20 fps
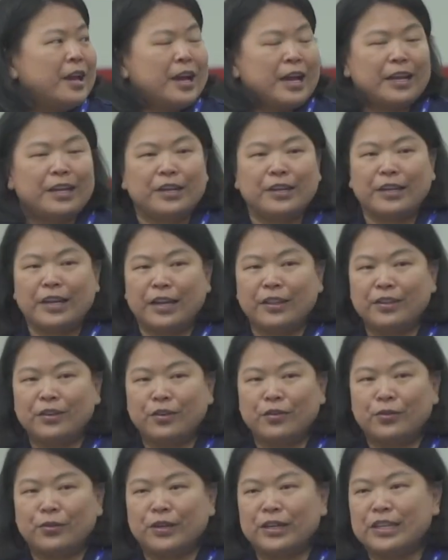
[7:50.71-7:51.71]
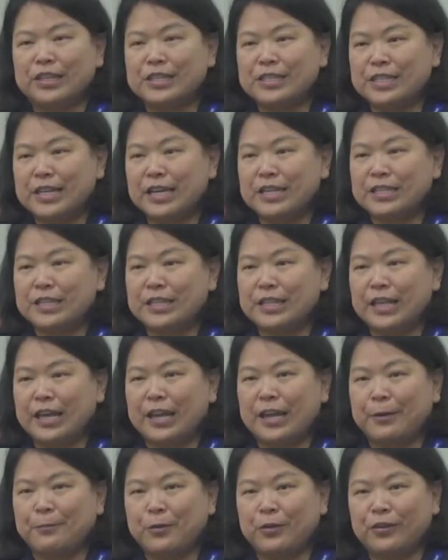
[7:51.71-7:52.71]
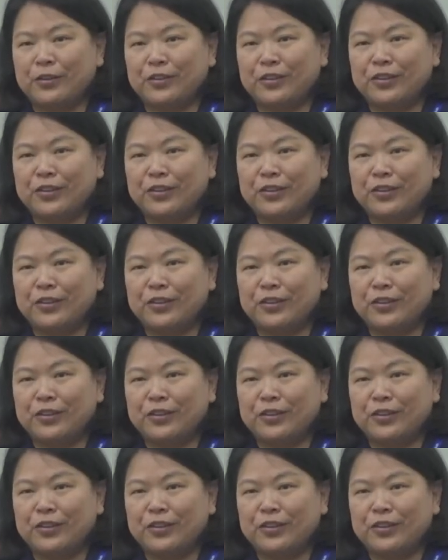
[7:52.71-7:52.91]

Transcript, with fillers: And another organization that I'm